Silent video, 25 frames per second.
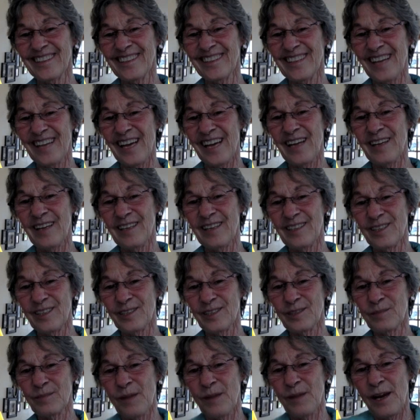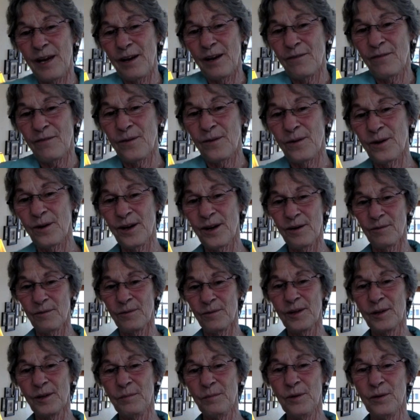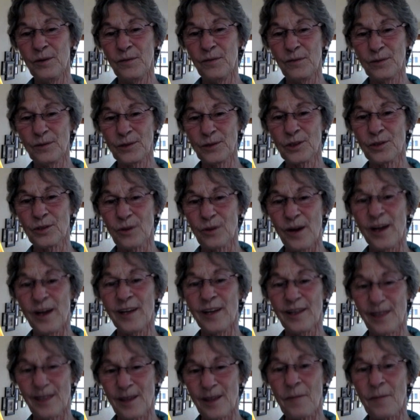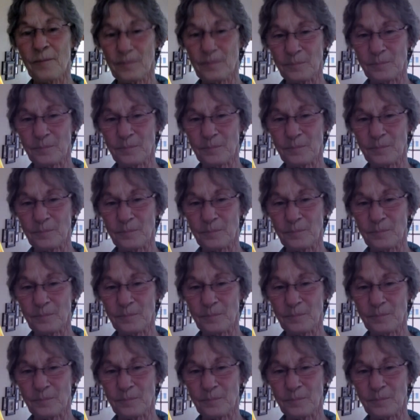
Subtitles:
that just make for a really beautiful strength.